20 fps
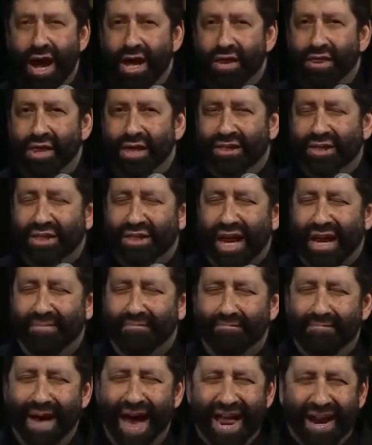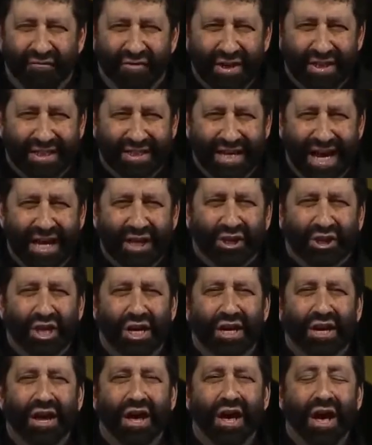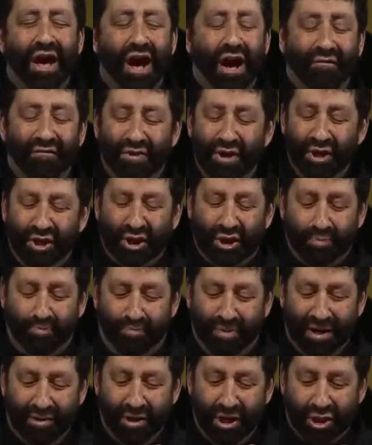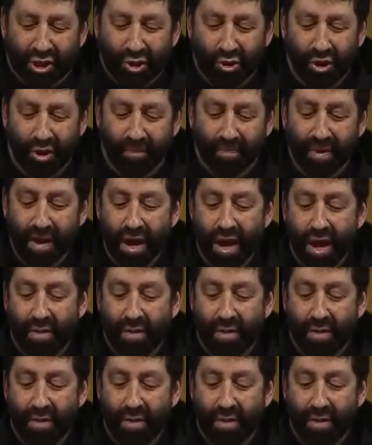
And this is a manifestation of the spiritual